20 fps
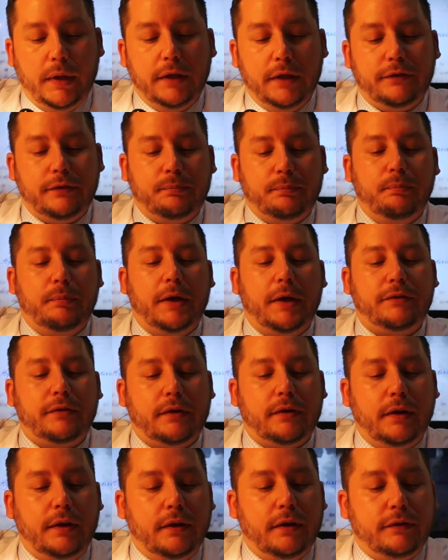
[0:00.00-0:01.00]
It's
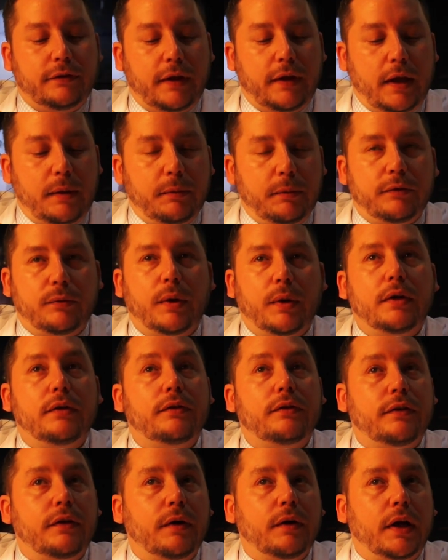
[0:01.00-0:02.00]
basically the same as what you
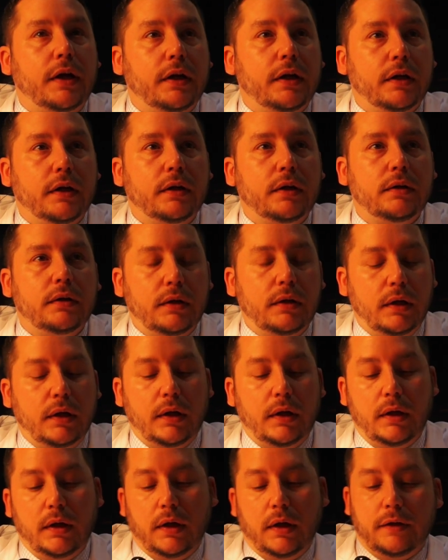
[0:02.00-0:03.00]
see right
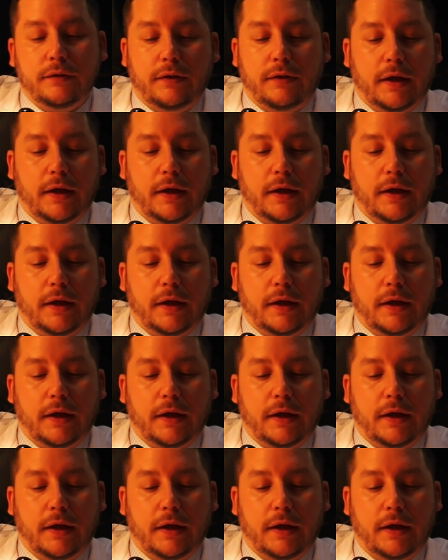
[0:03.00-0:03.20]
here,